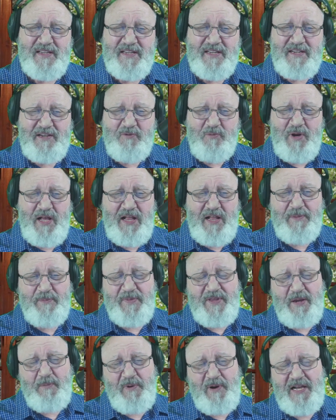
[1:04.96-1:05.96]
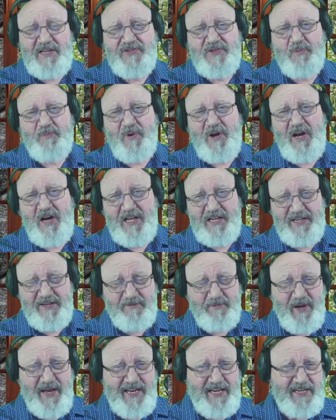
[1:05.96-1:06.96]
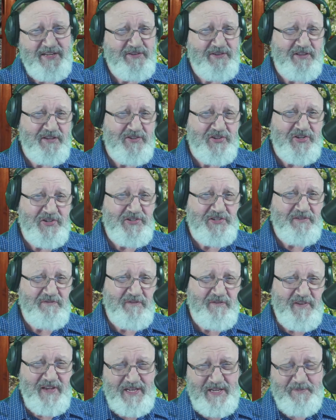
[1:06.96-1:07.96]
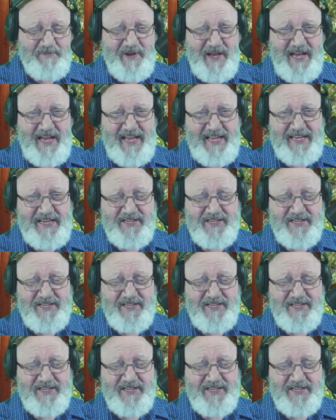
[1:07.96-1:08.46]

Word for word: Well, the Apostle Paul, in writing to the church of Philippi,